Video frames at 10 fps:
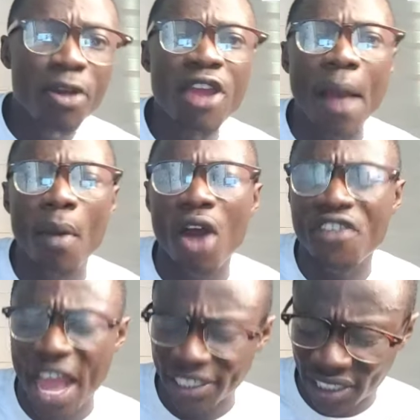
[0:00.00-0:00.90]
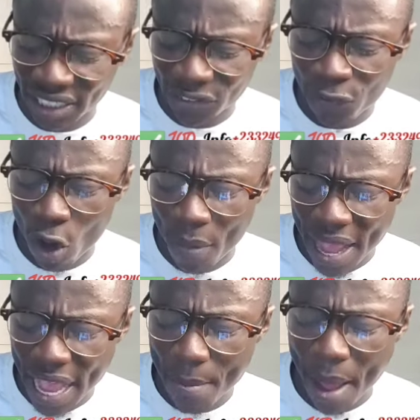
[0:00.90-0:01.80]
Many are more reactions
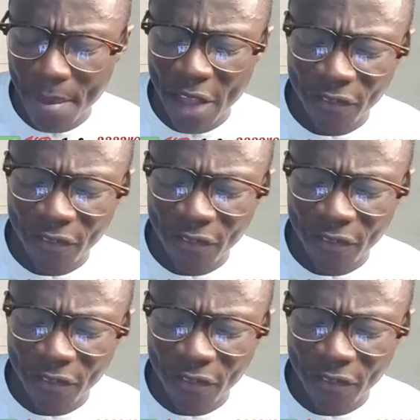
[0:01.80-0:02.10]
from a young mommy